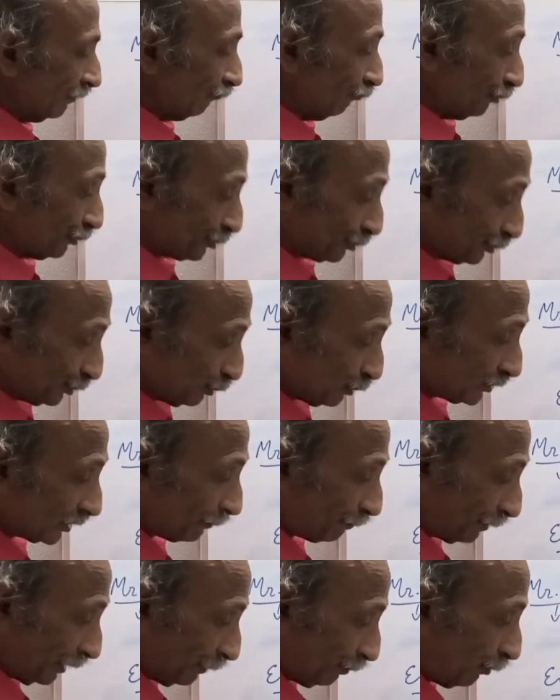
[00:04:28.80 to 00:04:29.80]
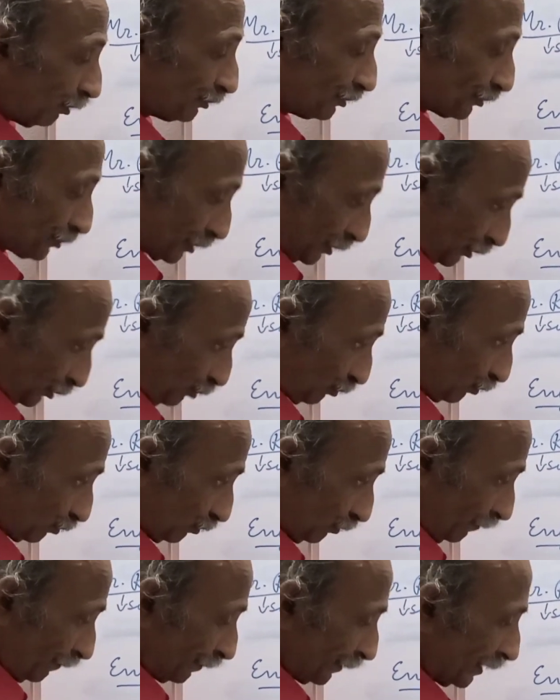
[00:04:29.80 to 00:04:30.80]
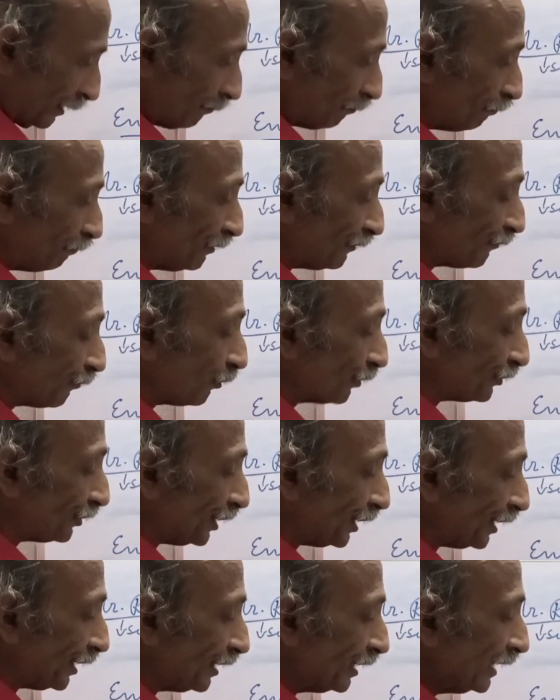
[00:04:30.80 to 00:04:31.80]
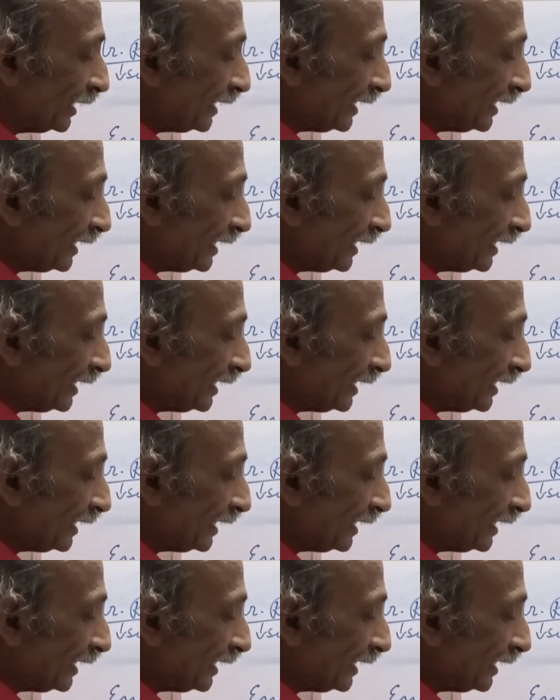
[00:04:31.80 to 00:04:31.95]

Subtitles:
we should use the preposition to before the